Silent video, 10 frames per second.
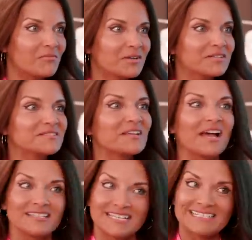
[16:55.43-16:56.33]
Because
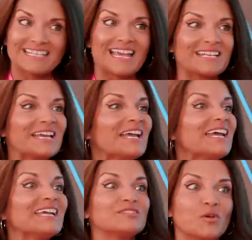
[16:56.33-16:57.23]
as I said,
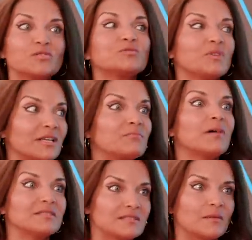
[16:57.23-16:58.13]
it's going to really
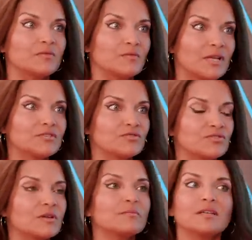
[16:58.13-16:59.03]
bust up the
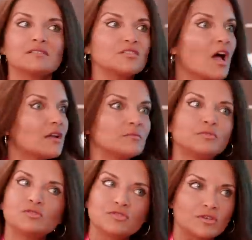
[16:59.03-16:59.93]
relationship. It's not a
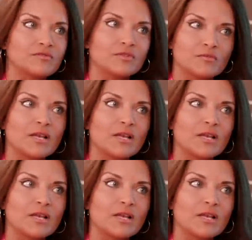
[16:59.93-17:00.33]
booster for the